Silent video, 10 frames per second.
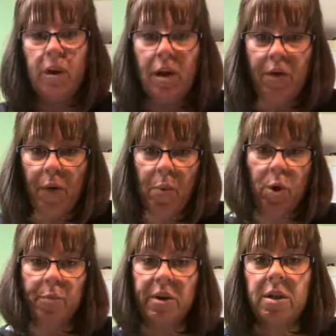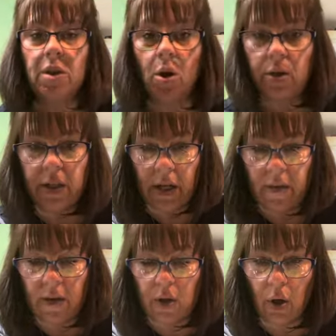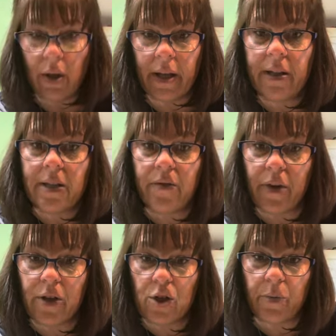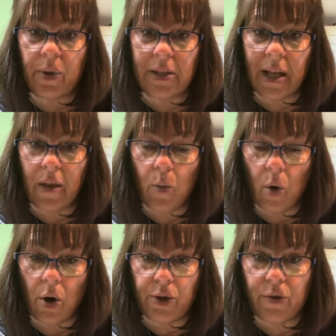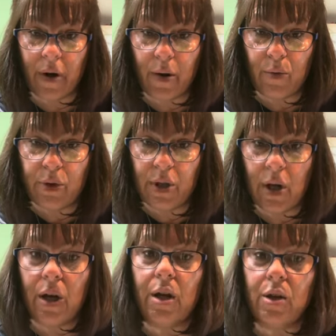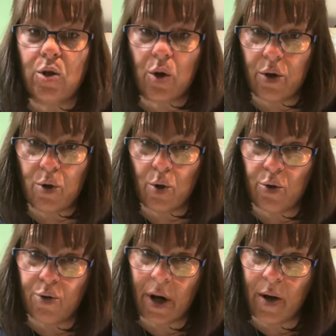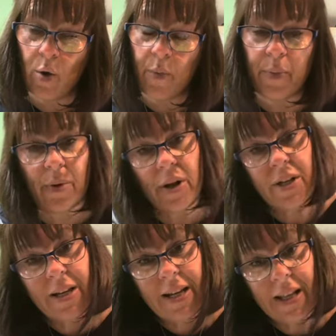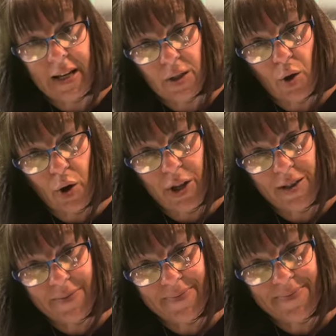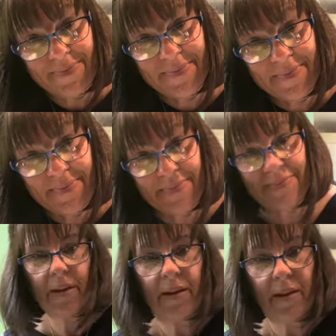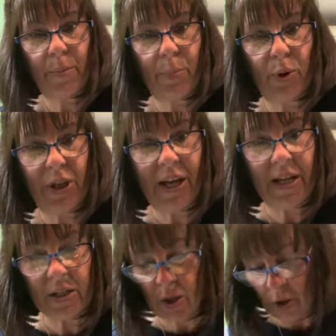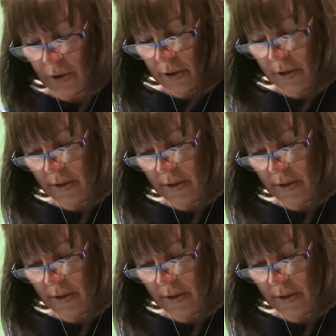If you put a bit of salt in, the salt lets the vegetables let the water out so they don't dry up and you need less oil. Put the heat on.